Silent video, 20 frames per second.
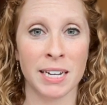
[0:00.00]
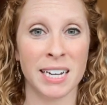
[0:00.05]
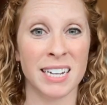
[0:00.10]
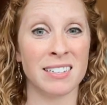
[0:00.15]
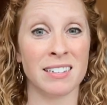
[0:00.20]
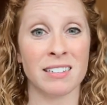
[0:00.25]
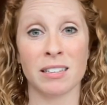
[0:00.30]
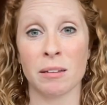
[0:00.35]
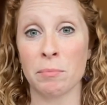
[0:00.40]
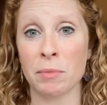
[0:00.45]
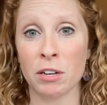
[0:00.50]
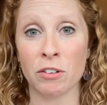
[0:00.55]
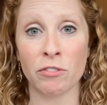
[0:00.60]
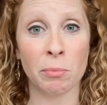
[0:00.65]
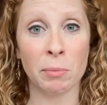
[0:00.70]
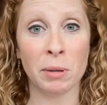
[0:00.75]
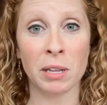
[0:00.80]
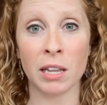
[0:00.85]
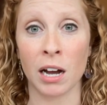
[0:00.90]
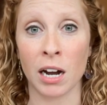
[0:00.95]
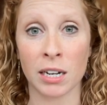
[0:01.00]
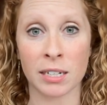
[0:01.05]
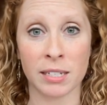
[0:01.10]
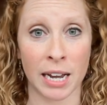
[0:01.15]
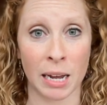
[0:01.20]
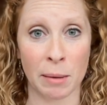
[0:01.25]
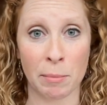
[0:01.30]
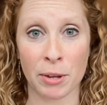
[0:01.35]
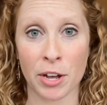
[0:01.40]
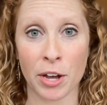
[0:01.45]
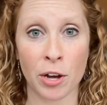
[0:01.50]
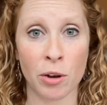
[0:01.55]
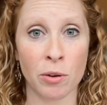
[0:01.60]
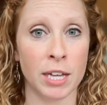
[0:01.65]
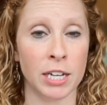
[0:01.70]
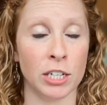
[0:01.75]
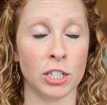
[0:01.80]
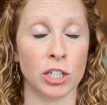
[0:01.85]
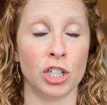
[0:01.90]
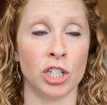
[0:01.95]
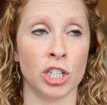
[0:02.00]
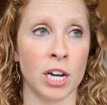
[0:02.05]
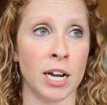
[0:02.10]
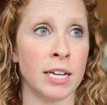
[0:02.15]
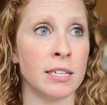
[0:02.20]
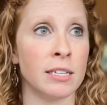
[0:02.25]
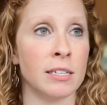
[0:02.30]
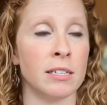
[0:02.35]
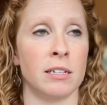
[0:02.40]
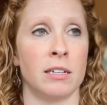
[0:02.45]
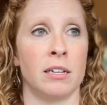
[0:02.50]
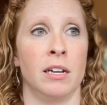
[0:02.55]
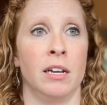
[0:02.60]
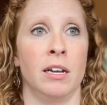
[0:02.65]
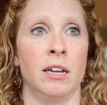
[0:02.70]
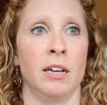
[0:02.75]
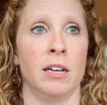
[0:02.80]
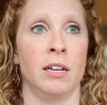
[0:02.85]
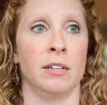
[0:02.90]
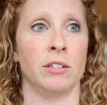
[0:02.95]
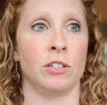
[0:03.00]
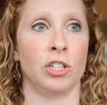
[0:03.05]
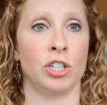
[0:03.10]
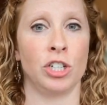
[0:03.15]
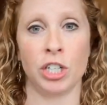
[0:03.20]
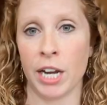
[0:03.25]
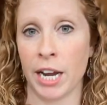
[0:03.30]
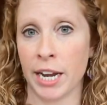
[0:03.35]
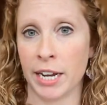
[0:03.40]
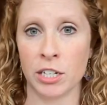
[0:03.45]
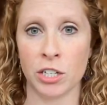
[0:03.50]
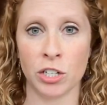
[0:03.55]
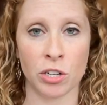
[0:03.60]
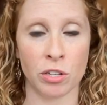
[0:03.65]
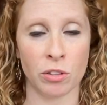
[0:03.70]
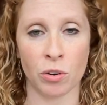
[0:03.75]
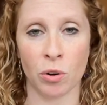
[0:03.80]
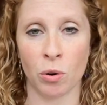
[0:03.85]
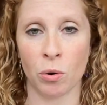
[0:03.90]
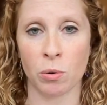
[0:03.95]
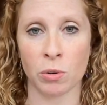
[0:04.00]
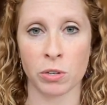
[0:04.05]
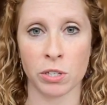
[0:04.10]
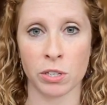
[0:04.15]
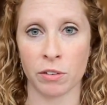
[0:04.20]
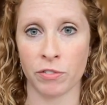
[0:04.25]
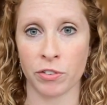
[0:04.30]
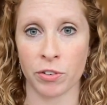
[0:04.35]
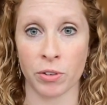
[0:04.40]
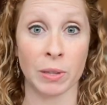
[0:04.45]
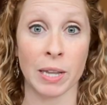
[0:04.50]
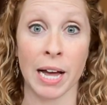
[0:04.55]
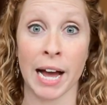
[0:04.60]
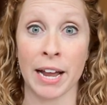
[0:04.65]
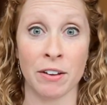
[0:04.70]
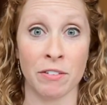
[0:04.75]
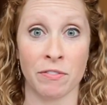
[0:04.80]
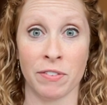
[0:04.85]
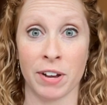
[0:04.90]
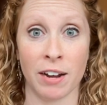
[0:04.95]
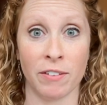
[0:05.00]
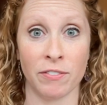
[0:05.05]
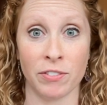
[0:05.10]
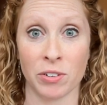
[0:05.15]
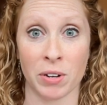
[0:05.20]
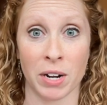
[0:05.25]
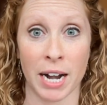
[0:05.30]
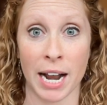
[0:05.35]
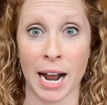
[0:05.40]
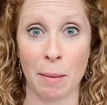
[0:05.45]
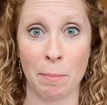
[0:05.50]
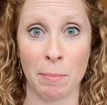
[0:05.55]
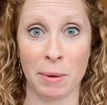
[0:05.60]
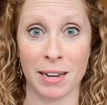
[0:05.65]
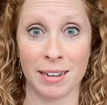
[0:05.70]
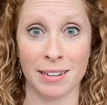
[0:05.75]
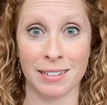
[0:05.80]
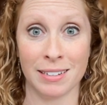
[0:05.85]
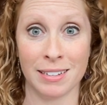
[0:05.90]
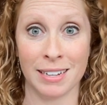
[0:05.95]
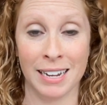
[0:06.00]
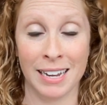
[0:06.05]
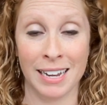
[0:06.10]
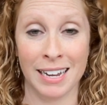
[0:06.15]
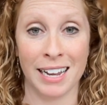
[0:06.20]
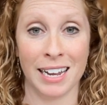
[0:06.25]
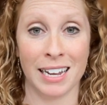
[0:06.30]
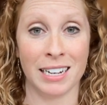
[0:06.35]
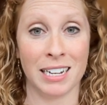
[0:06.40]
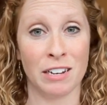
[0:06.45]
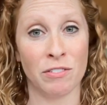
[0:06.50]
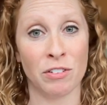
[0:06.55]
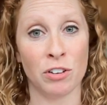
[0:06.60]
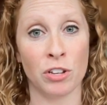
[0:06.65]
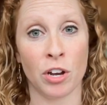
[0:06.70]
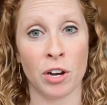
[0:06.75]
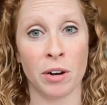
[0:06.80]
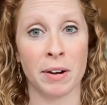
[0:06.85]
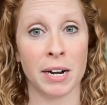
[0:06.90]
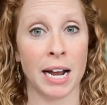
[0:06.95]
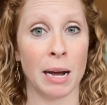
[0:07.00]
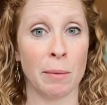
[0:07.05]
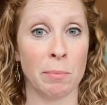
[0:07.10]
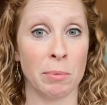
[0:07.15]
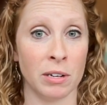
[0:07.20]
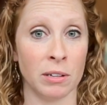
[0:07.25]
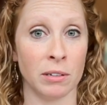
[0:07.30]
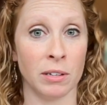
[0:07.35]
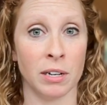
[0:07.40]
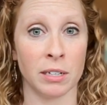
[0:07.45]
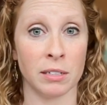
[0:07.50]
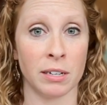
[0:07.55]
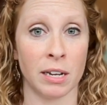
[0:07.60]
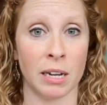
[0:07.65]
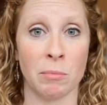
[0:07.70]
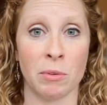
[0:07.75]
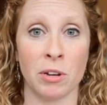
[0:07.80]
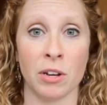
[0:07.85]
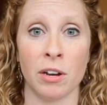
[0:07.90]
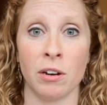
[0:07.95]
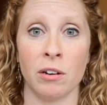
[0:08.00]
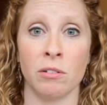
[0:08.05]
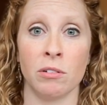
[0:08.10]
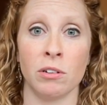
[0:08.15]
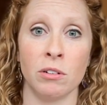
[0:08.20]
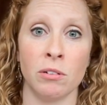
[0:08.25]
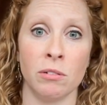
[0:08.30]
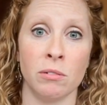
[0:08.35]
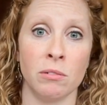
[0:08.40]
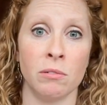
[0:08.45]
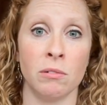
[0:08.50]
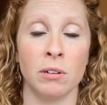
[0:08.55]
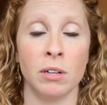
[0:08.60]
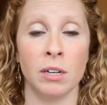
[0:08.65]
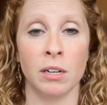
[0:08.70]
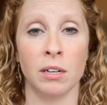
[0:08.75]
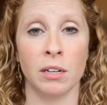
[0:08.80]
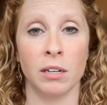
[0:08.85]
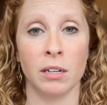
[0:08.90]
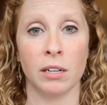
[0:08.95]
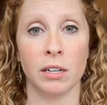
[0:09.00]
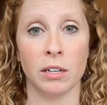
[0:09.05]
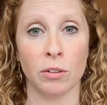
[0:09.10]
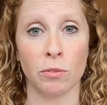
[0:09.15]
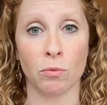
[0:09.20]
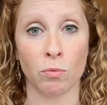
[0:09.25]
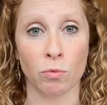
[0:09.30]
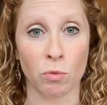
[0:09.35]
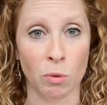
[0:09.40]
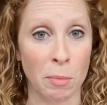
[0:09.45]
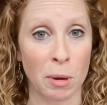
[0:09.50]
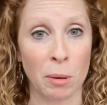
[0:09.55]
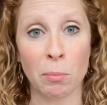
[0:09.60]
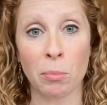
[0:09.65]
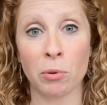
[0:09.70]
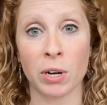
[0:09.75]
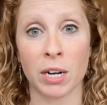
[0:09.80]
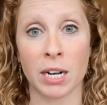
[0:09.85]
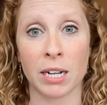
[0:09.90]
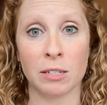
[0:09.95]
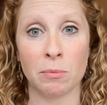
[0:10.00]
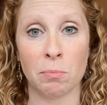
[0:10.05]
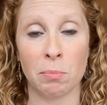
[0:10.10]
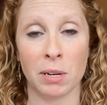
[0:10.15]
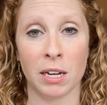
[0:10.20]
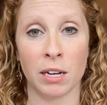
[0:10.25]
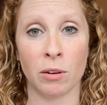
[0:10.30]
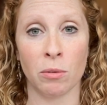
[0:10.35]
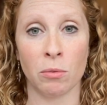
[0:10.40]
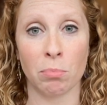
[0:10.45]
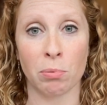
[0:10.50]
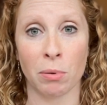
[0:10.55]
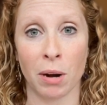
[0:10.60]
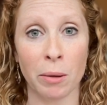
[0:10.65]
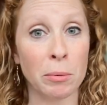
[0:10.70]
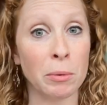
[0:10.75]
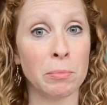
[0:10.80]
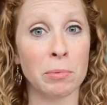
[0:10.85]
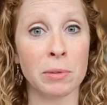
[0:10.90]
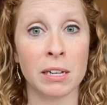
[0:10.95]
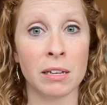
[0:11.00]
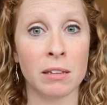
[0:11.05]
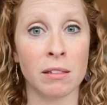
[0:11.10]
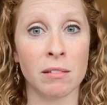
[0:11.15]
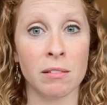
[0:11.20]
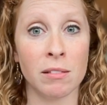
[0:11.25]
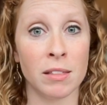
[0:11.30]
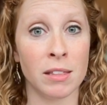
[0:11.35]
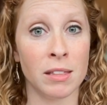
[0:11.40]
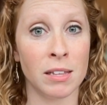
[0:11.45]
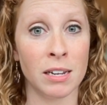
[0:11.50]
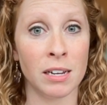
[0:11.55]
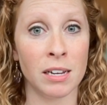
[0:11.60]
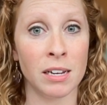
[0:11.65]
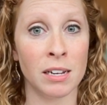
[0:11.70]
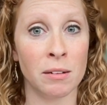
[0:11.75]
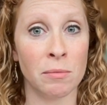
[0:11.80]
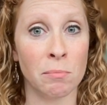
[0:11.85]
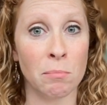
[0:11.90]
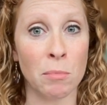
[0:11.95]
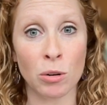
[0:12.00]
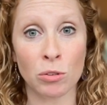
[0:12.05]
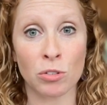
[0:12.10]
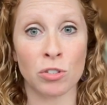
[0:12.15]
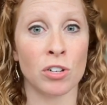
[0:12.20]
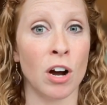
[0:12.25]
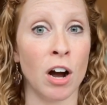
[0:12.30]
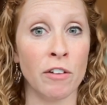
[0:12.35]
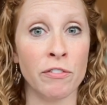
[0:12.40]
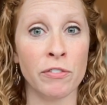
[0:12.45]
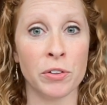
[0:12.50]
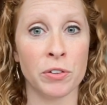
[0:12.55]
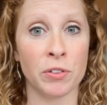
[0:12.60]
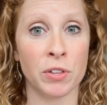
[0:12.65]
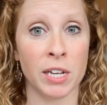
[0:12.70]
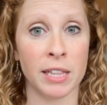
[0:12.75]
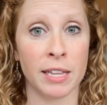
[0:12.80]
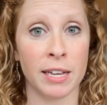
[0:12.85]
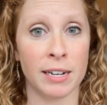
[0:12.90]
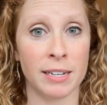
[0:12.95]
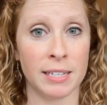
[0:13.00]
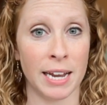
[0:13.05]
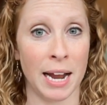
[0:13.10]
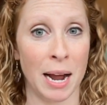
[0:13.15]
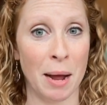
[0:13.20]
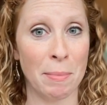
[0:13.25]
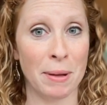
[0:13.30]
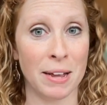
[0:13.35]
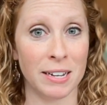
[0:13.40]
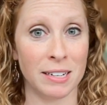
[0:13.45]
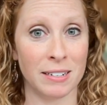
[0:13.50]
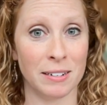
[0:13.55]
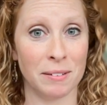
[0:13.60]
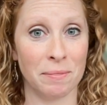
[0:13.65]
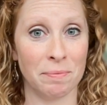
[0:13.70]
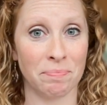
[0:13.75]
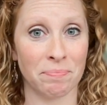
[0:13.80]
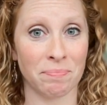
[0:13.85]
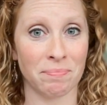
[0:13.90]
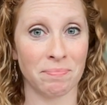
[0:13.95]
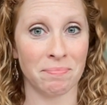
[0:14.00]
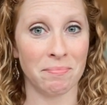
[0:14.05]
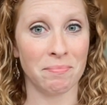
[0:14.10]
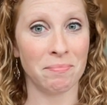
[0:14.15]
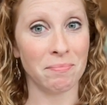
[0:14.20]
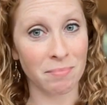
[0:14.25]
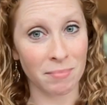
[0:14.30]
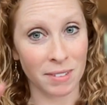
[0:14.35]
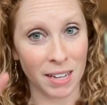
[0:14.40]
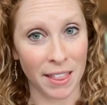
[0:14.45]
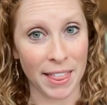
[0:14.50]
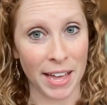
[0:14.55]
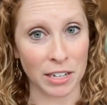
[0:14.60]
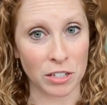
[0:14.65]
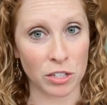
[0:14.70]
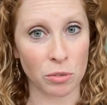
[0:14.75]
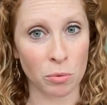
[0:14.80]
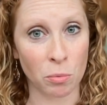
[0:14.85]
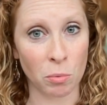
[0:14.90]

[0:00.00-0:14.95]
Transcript: Is it something from a long time ago that just changed the course of your life after it happened? And even though it happened a long time ago, you remember it as being probably the most awful thing that has happened that's the